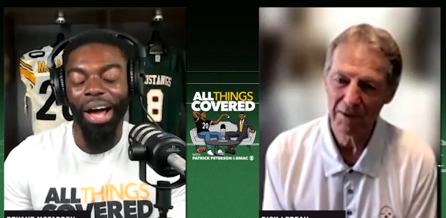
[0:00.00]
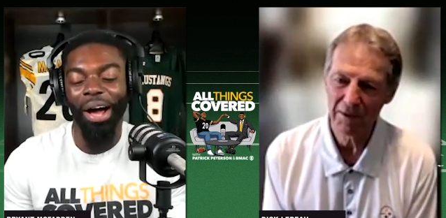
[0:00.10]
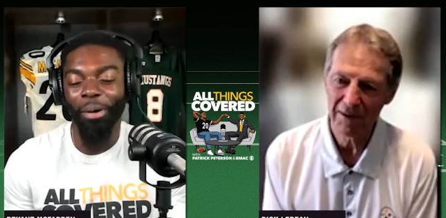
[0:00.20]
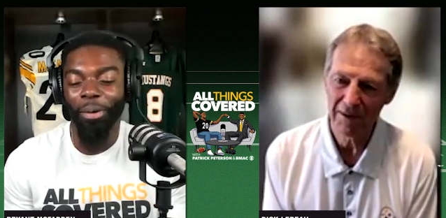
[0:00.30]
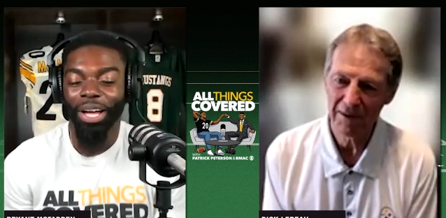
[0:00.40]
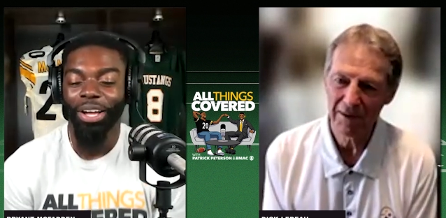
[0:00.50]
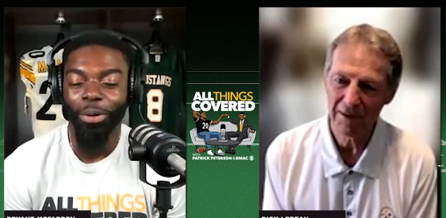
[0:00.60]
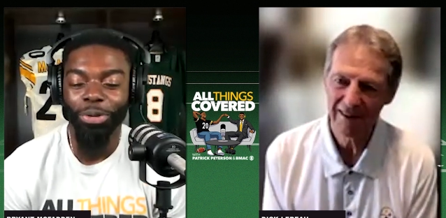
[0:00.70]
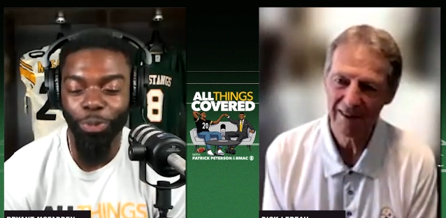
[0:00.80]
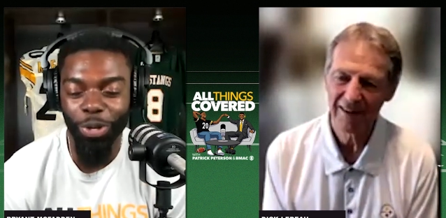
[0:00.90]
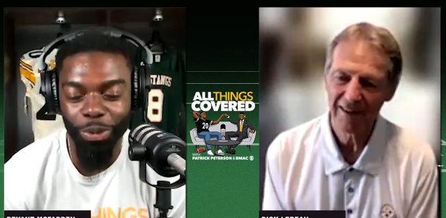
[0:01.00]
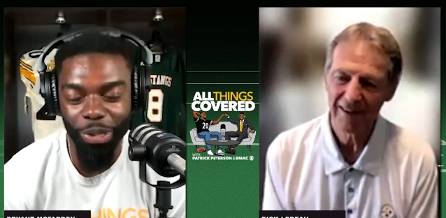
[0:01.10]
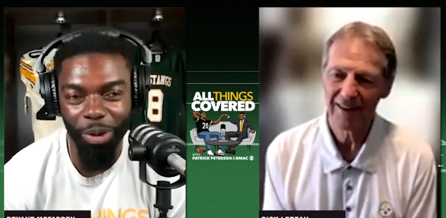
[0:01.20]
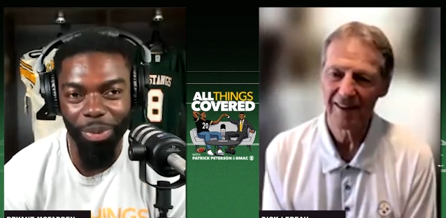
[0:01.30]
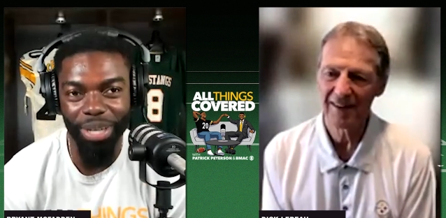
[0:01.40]
Speaker 1: Uh, Coach, when you
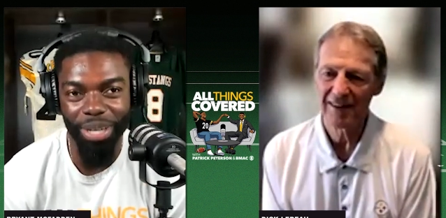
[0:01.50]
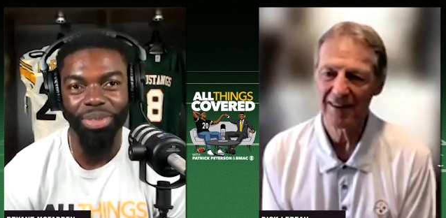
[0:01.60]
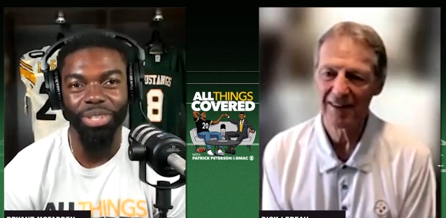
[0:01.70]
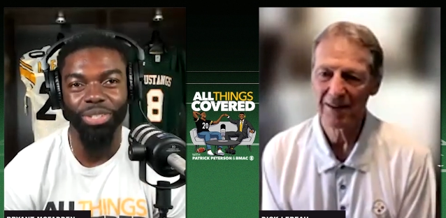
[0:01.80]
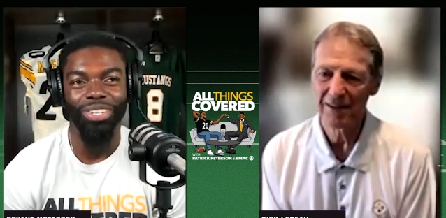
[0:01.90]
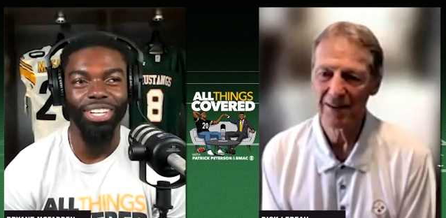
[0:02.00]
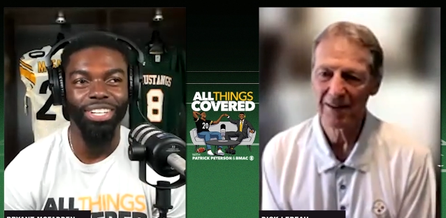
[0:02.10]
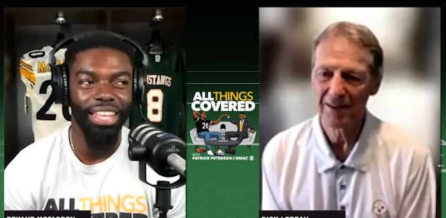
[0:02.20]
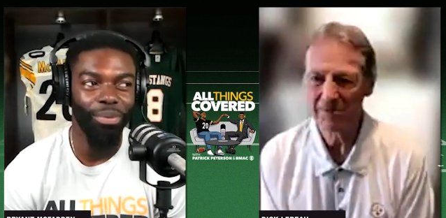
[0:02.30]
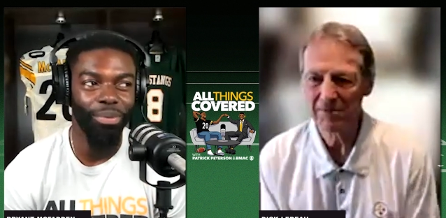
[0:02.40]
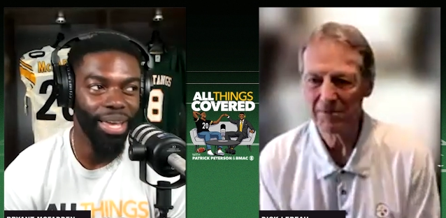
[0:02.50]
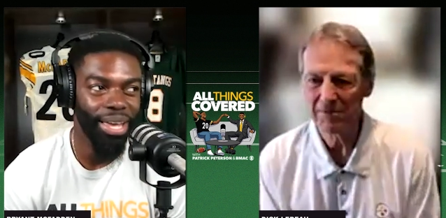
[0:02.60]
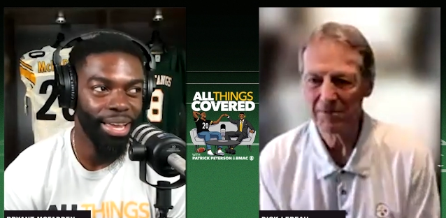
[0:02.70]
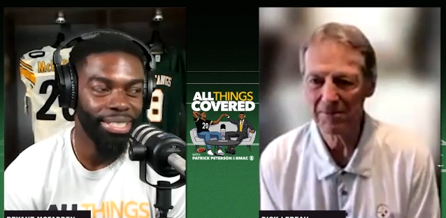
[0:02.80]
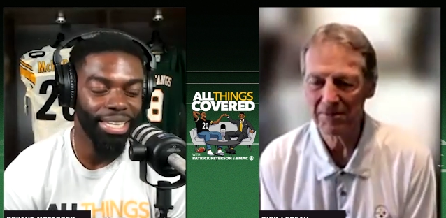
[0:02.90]
talk about some of the traditions that
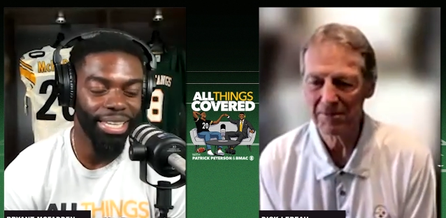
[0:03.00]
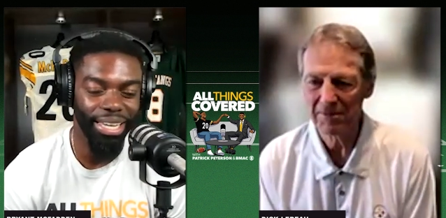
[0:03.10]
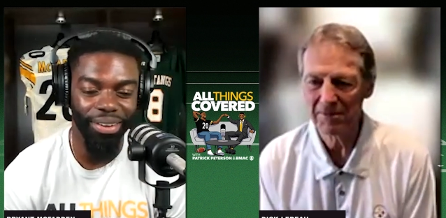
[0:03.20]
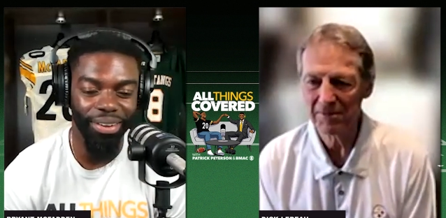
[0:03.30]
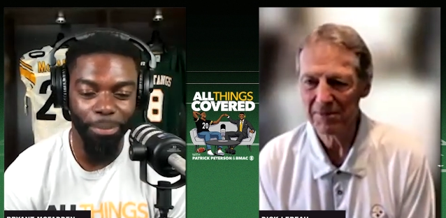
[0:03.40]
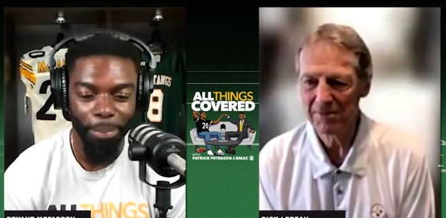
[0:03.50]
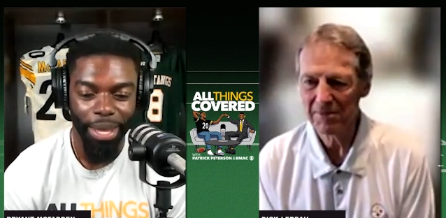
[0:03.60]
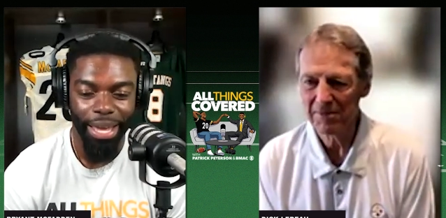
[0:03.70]
we had together,